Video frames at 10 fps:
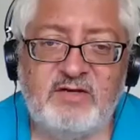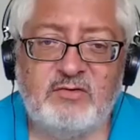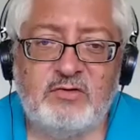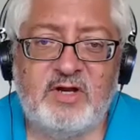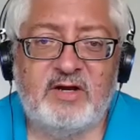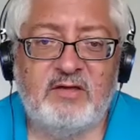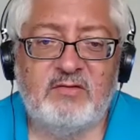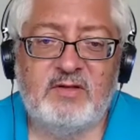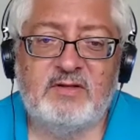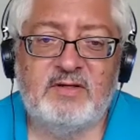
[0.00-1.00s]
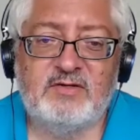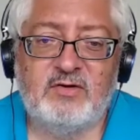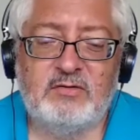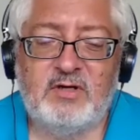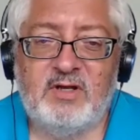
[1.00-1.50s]
you could argue that the
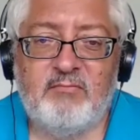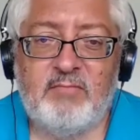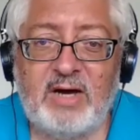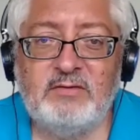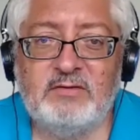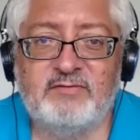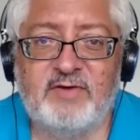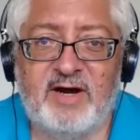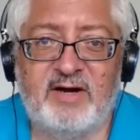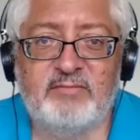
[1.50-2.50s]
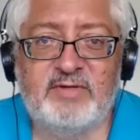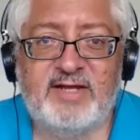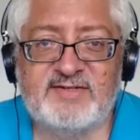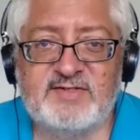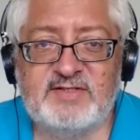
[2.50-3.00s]
total amount of harm
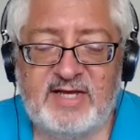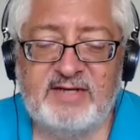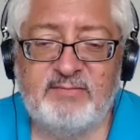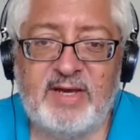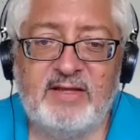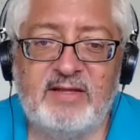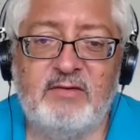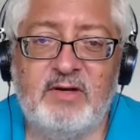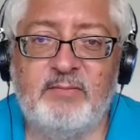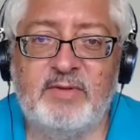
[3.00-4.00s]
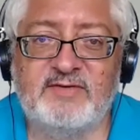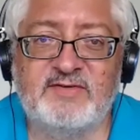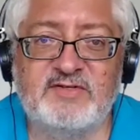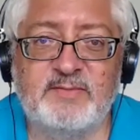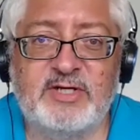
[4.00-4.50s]
that's done by the Olympics
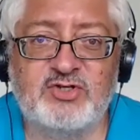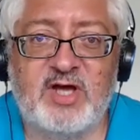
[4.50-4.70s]
is much